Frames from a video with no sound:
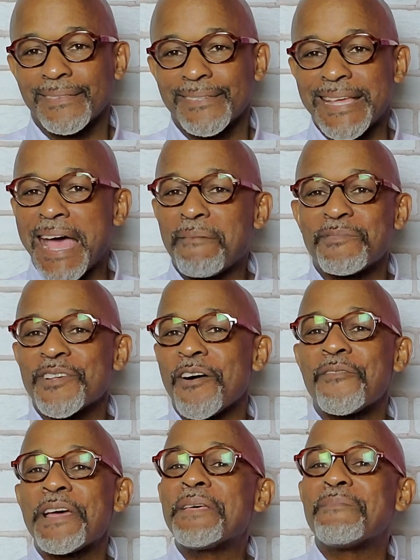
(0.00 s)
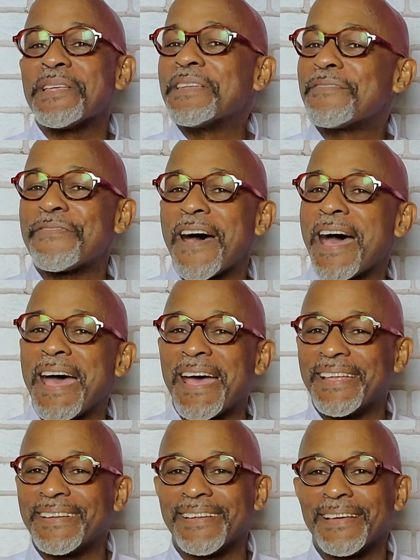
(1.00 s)
Time has already been
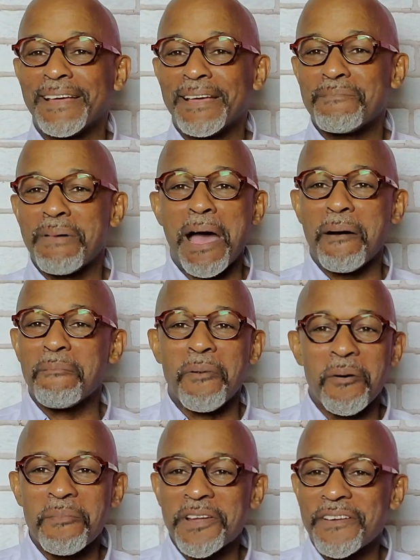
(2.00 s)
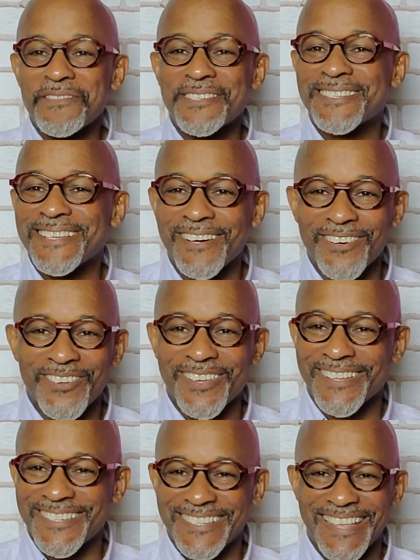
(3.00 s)
defined by a moment of
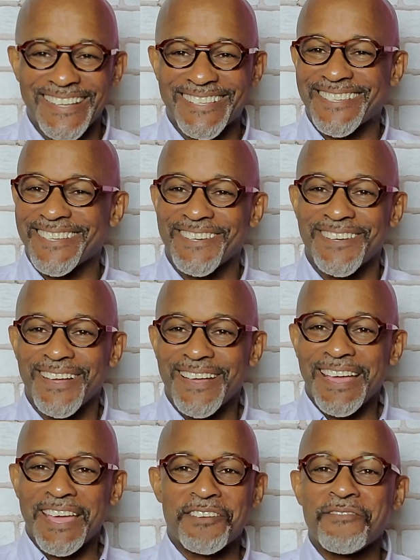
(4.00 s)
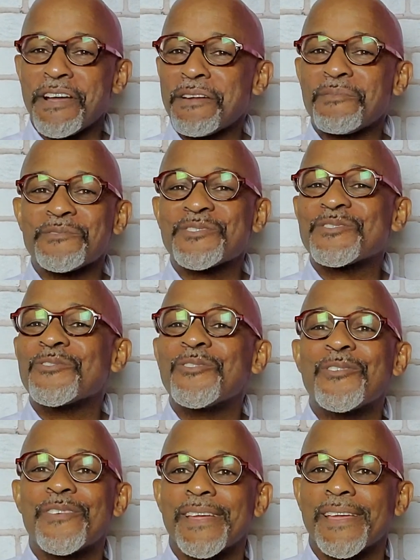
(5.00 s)
resilience. That's an incredible
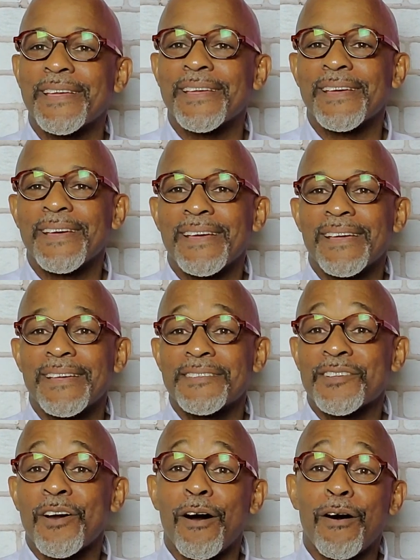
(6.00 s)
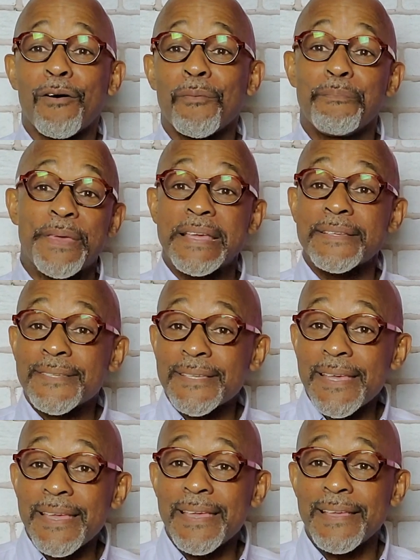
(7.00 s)
story. It's called
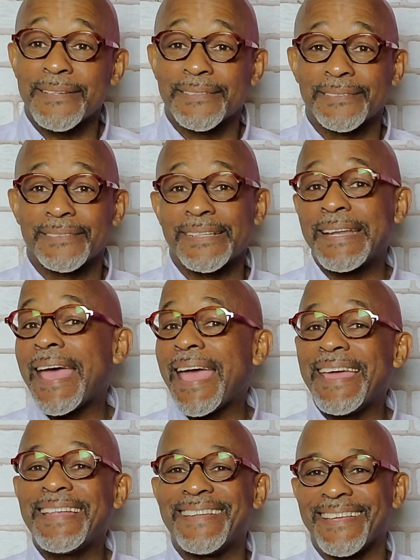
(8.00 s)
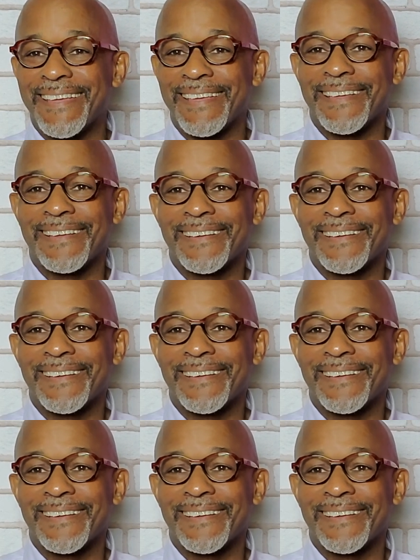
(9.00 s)
BC in AD.